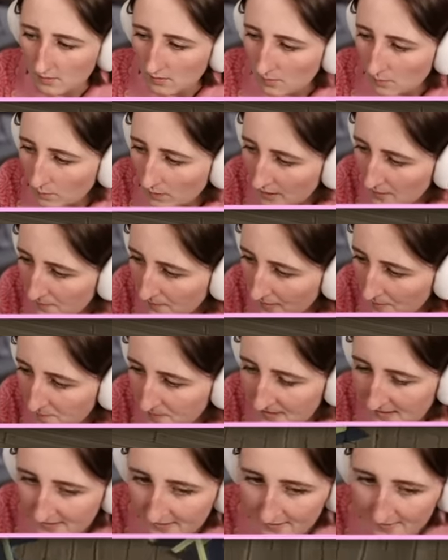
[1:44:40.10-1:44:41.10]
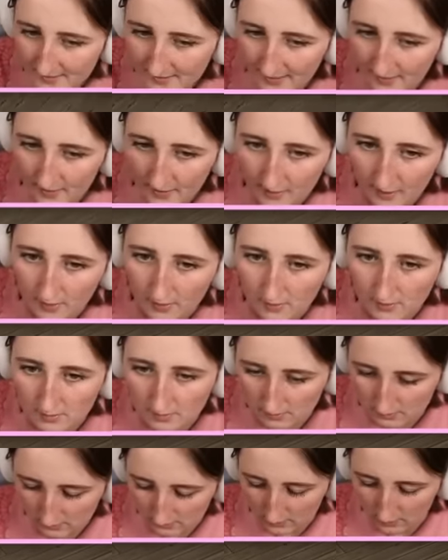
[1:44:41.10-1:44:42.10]
Where did my pizza stand go?
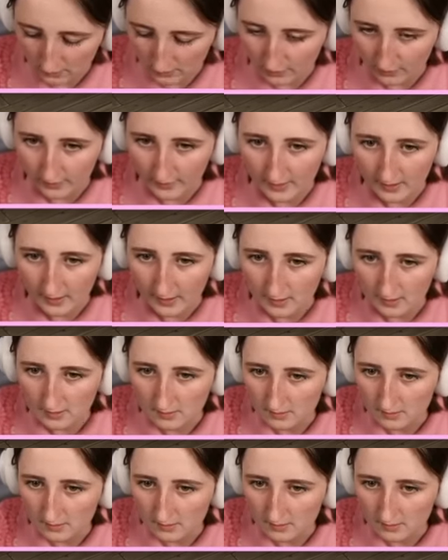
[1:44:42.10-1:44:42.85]
Oh, it's over here.